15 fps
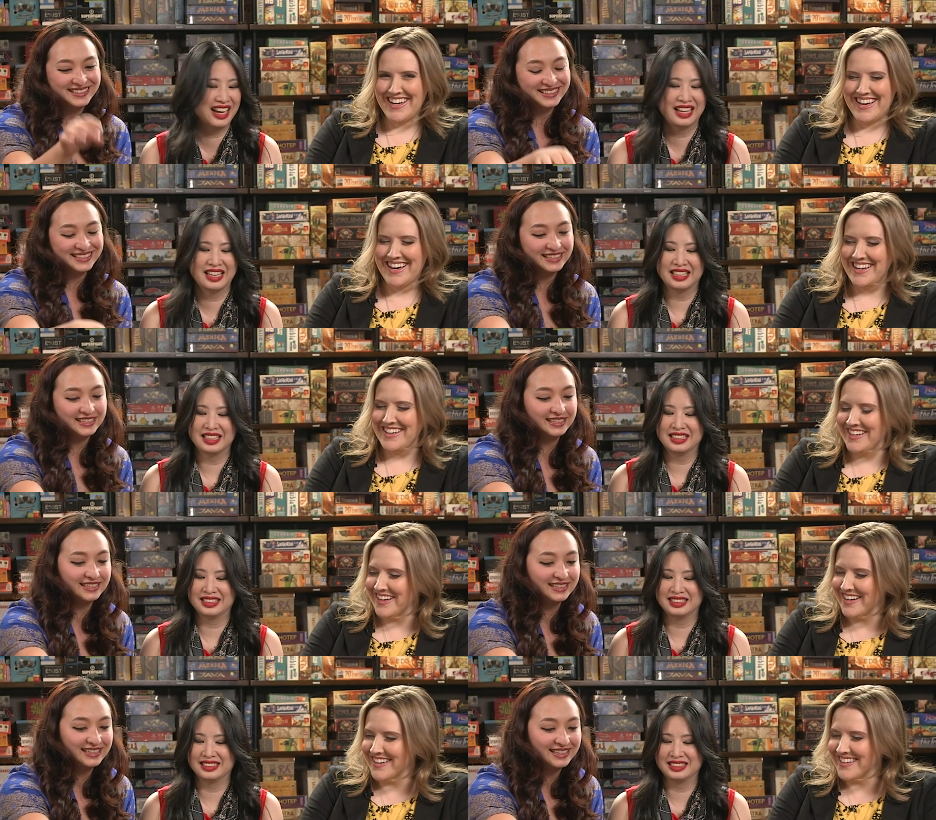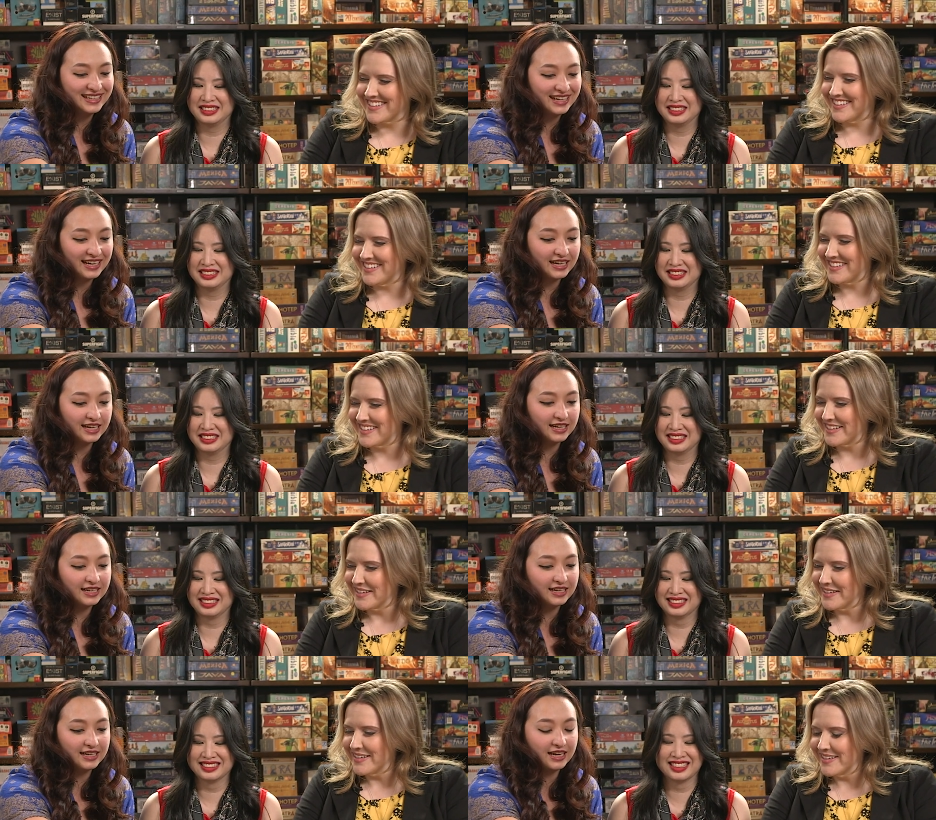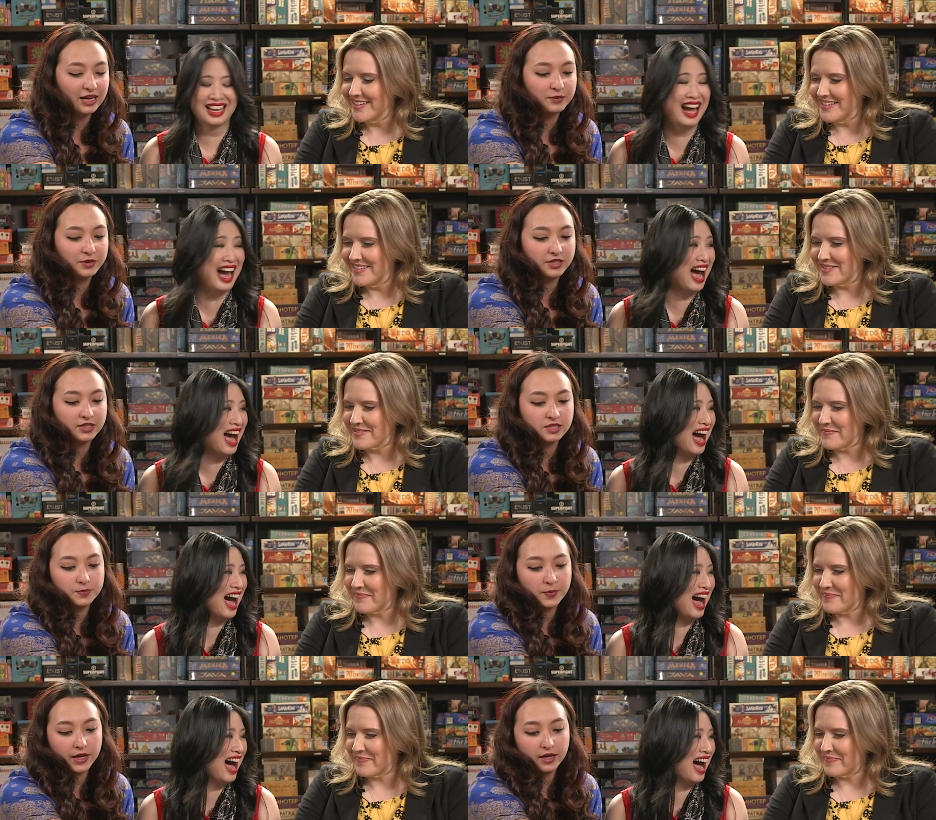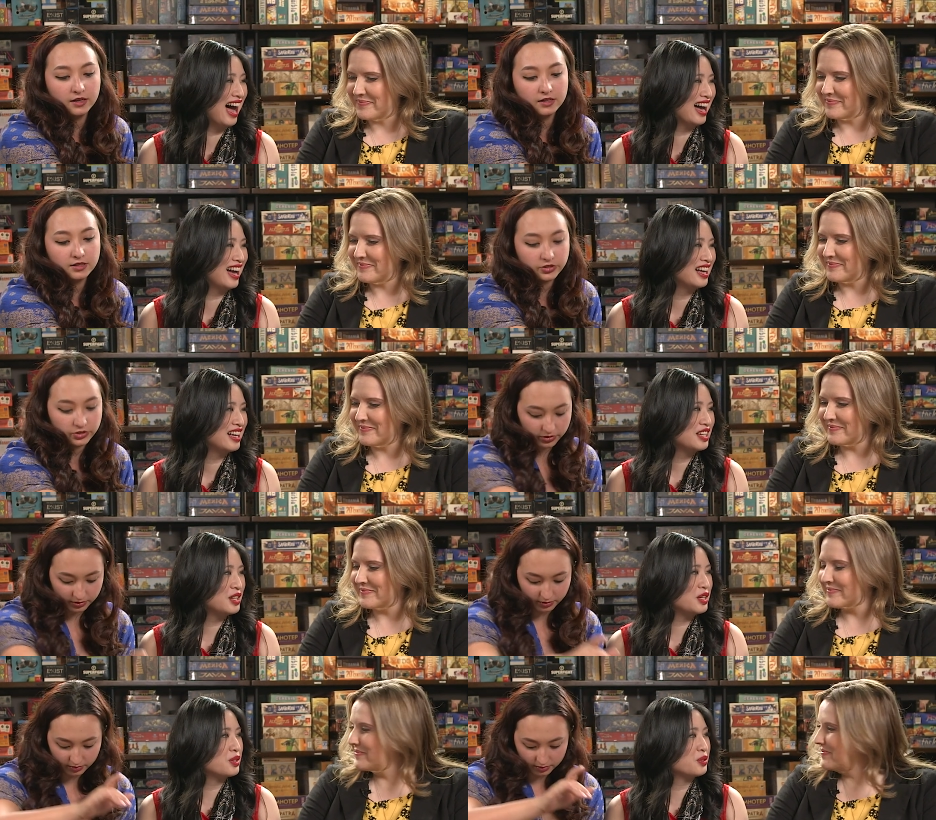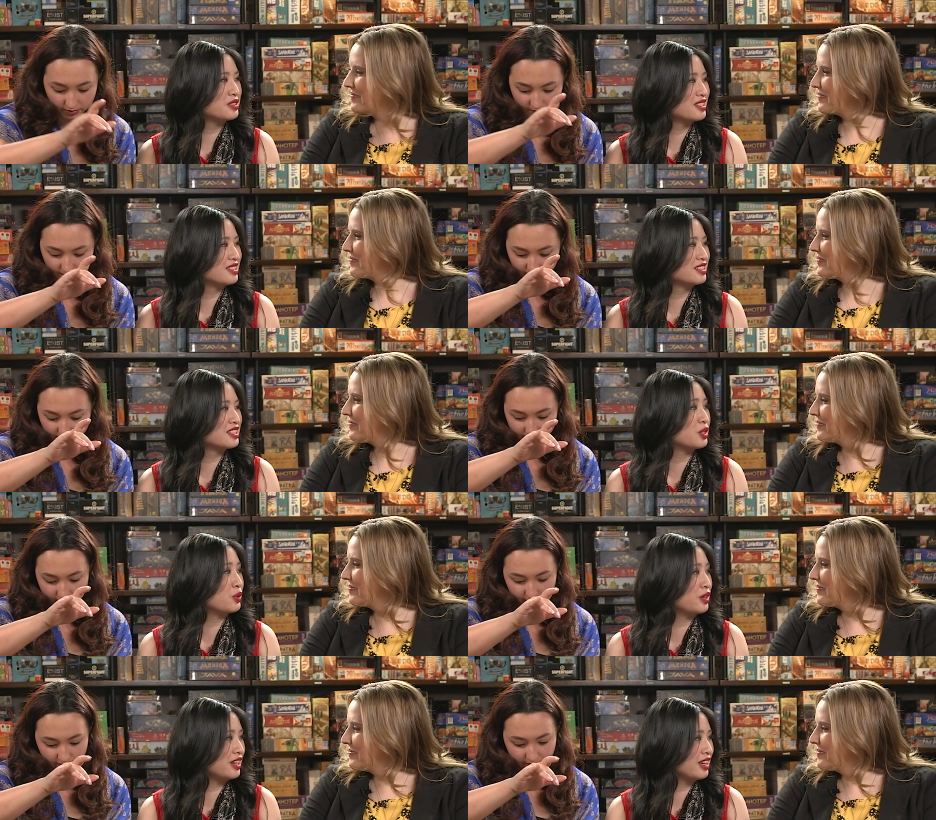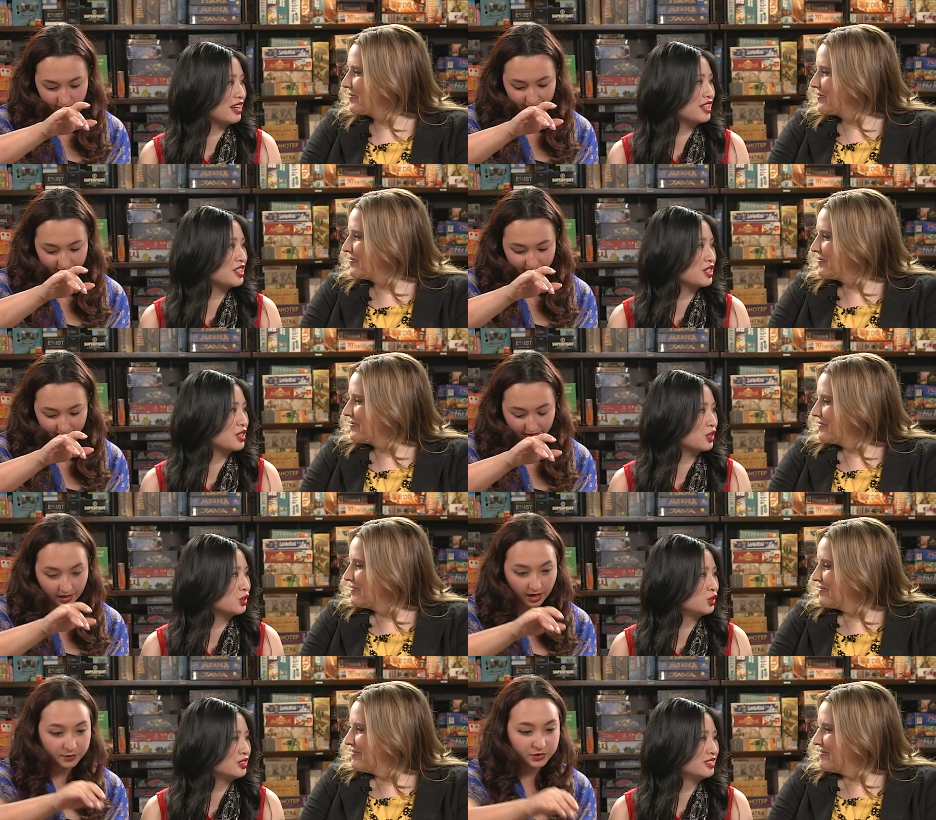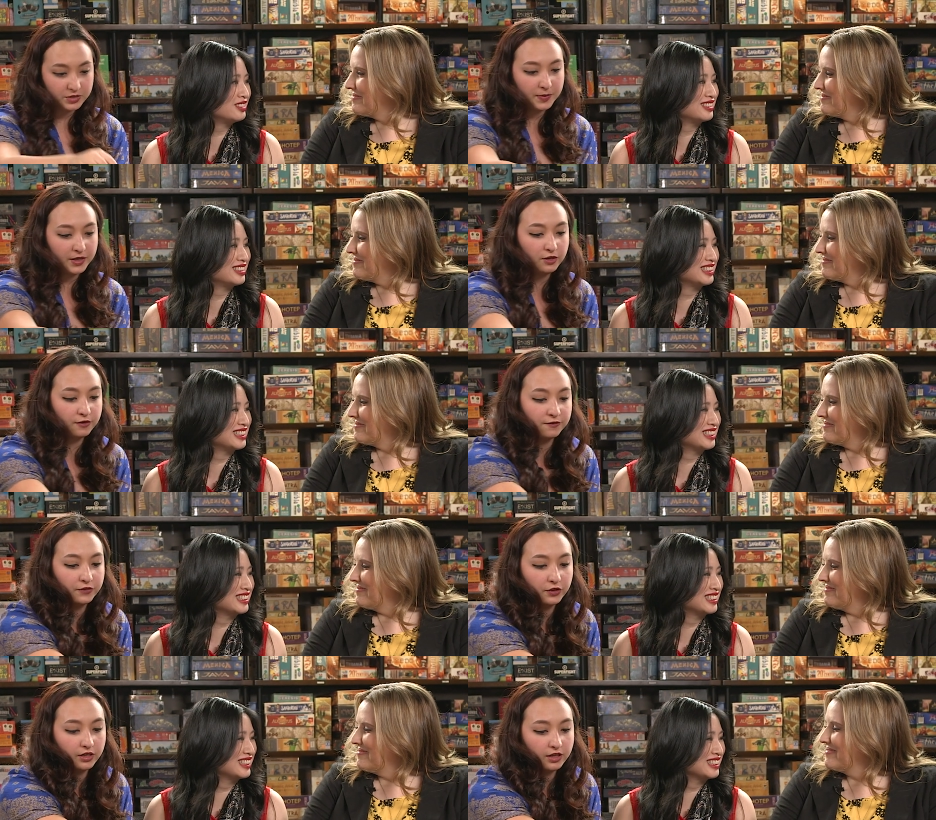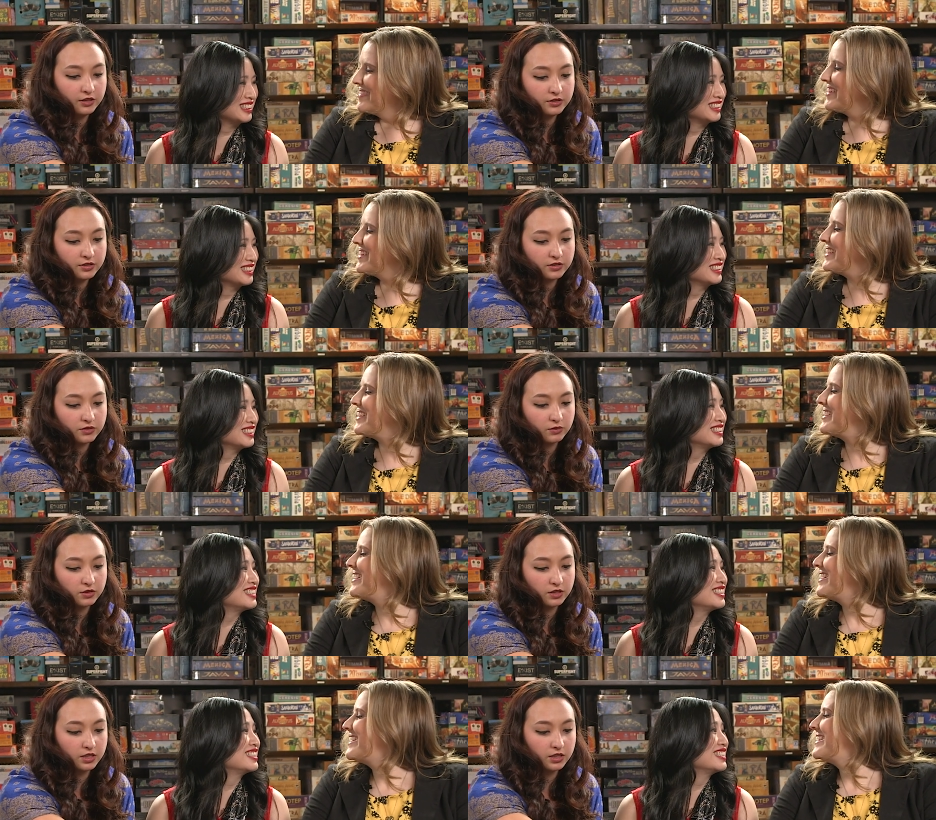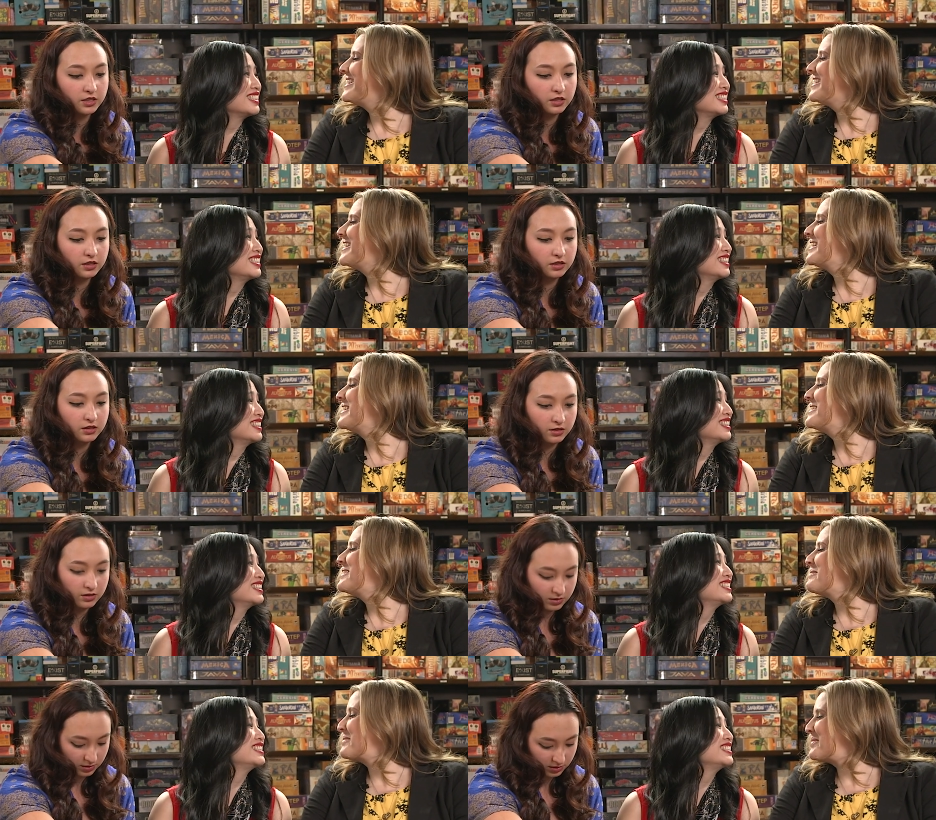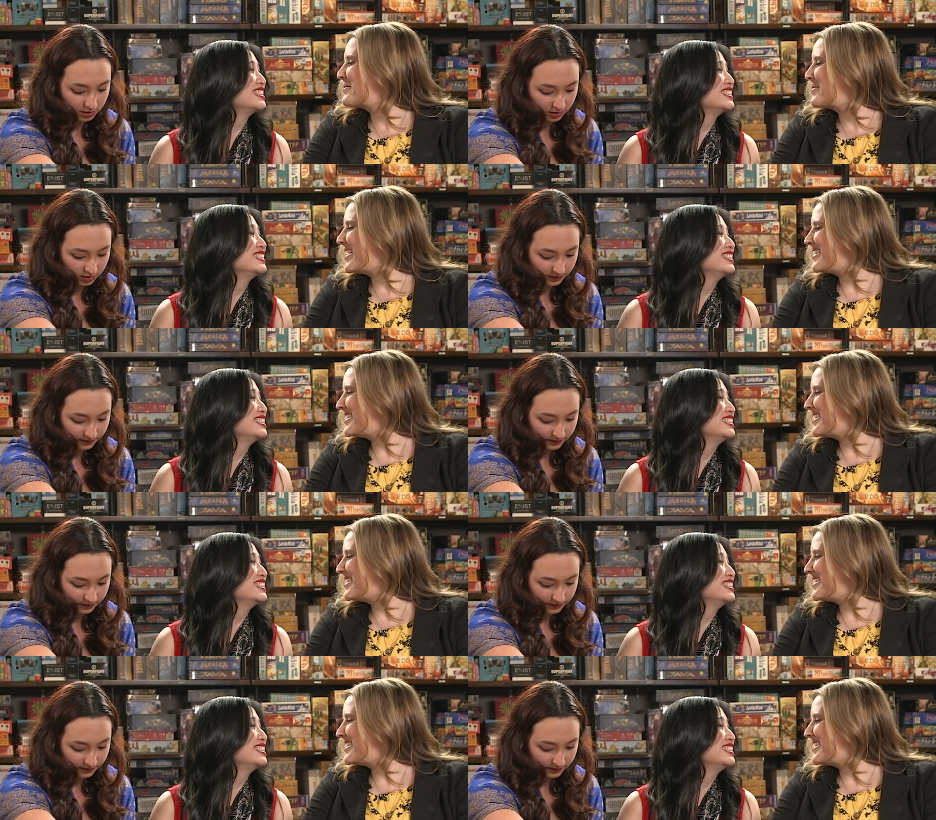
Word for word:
Speaker 1: getting hot in here. Uh, I'm gonna spend.
Speaker 2: So what are you gonna do?
Speaker 1: I'm gonna spend a foot and a sword. You will